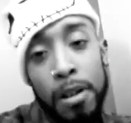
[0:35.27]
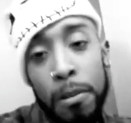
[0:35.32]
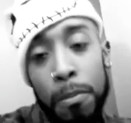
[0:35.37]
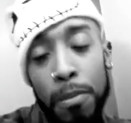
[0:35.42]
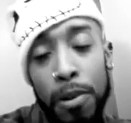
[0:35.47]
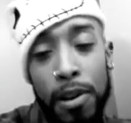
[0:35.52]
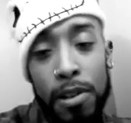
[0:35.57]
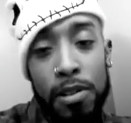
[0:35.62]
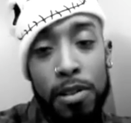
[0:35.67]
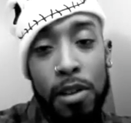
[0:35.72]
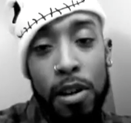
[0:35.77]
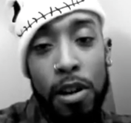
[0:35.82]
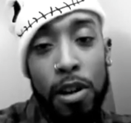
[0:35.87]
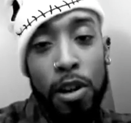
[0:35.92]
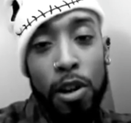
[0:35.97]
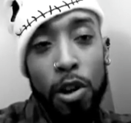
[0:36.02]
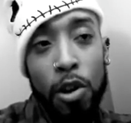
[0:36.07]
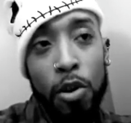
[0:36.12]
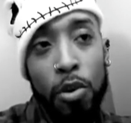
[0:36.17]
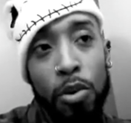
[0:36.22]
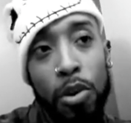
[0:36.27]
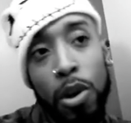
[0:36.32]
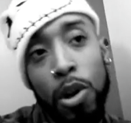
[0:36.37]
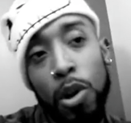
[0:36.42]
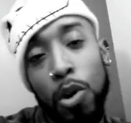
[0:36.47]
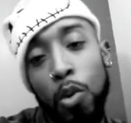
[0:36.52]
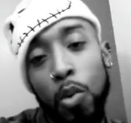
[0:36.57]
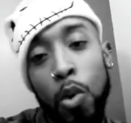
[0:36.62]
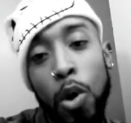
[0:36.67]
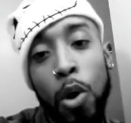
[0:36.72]
But
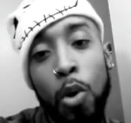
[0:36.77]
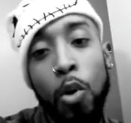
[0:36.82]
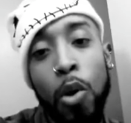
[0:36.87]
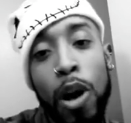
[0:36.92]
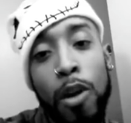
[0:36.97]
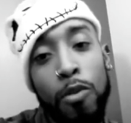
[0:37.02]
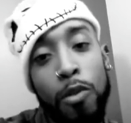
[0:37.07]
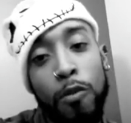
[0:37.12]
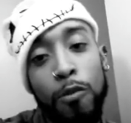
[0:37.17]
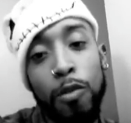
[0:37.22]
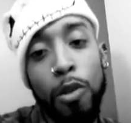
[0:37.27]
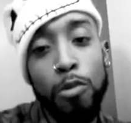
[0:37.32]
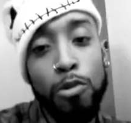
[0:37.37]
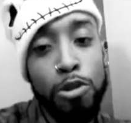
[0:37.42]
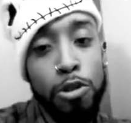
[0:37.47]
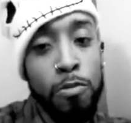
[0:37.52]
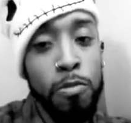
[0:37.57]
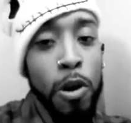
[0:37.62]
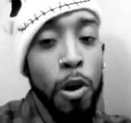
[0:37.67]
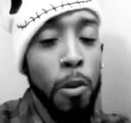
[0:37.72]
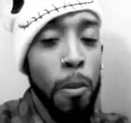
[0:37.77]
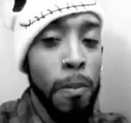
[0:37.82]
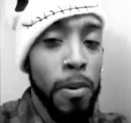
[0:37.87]
whoever floats your boat.